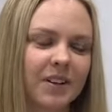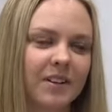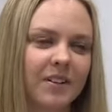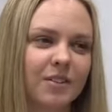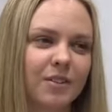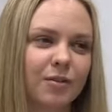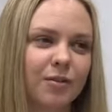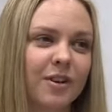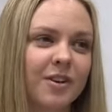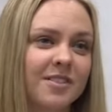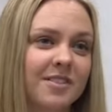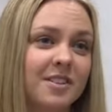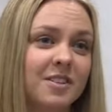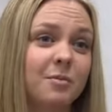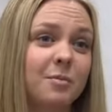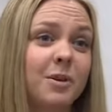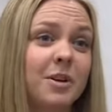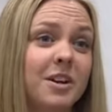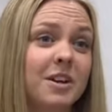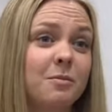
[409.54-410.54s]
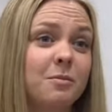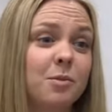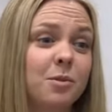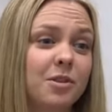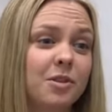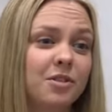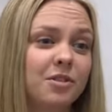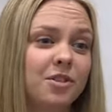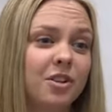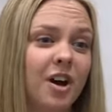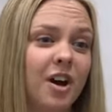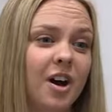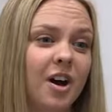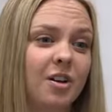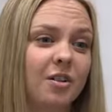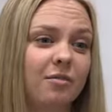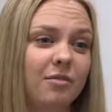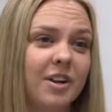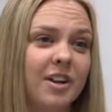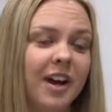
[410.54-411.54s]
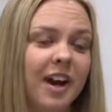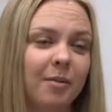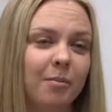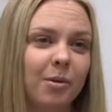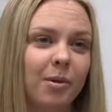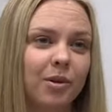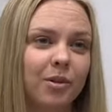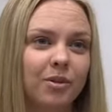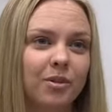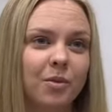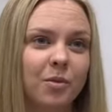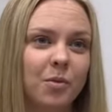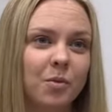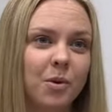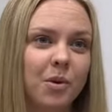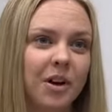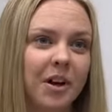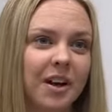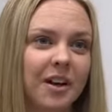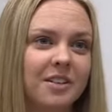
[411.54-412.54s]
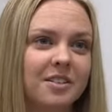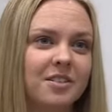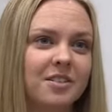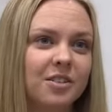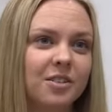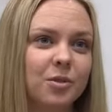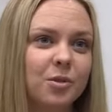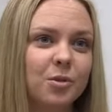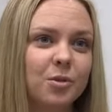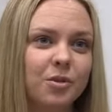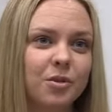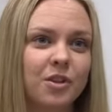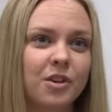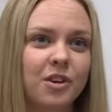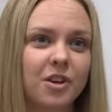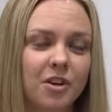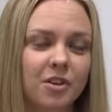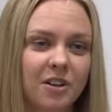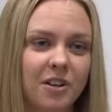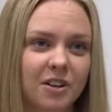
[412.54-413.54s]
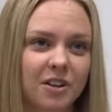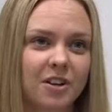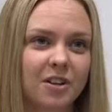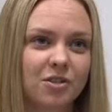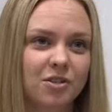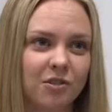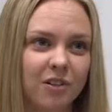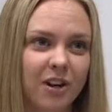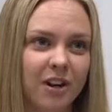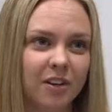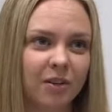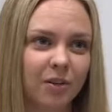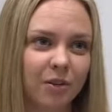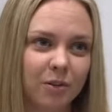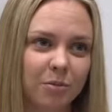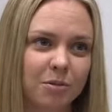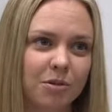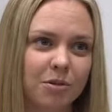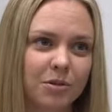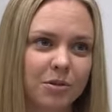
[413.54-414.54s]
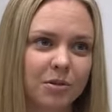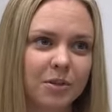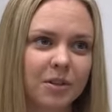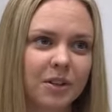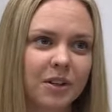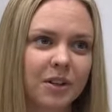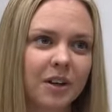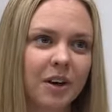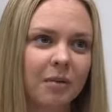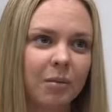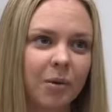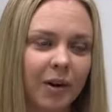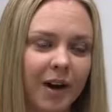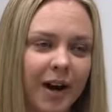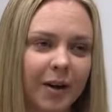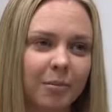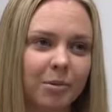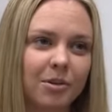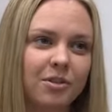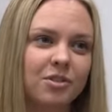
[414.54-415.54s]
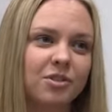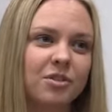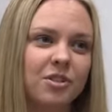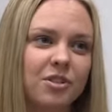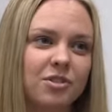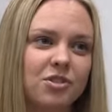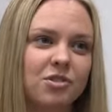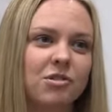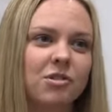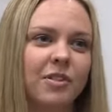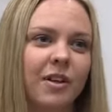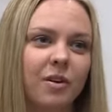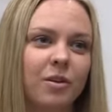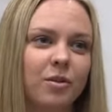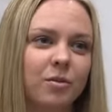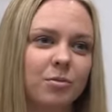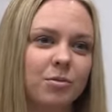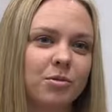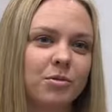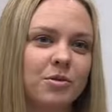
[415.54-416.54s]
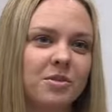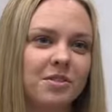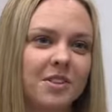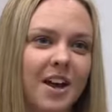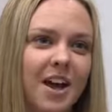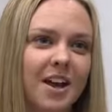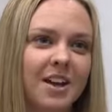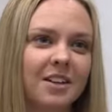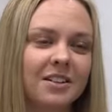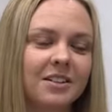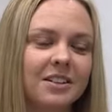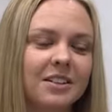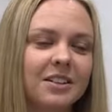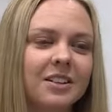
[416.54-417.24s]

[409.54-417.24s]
So firstly, we would recap on what had caused the acute kidney injury in hospital and what happened during that hospital stay.